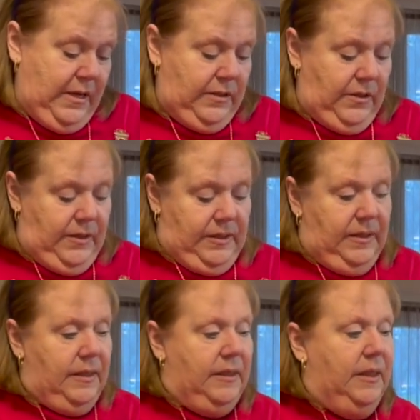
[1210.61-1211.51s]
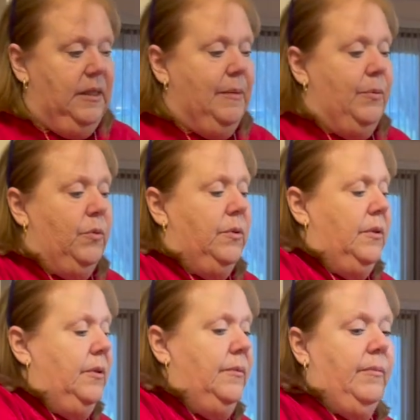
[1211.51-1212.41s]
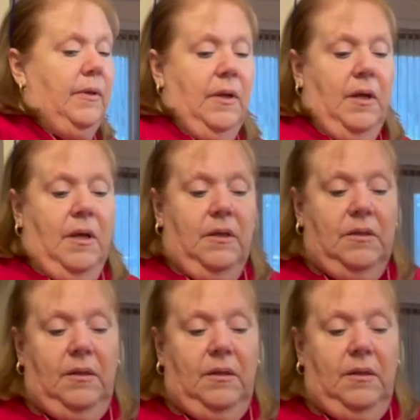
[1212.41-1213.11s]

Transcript: So this is a teaspoon. So